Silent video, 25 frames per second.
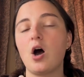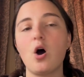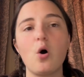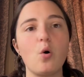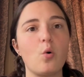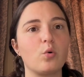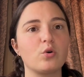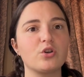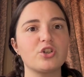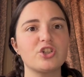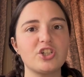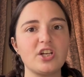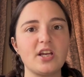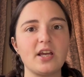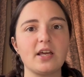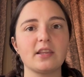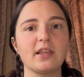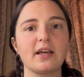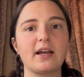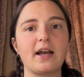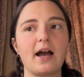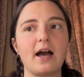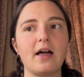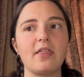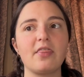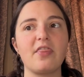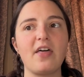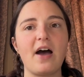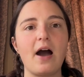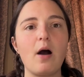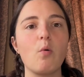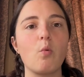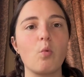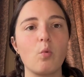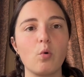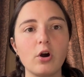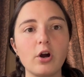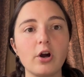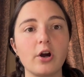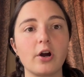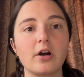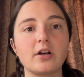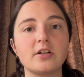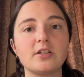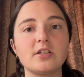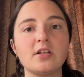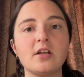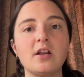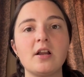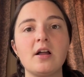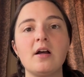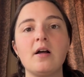oh shit, like that worked.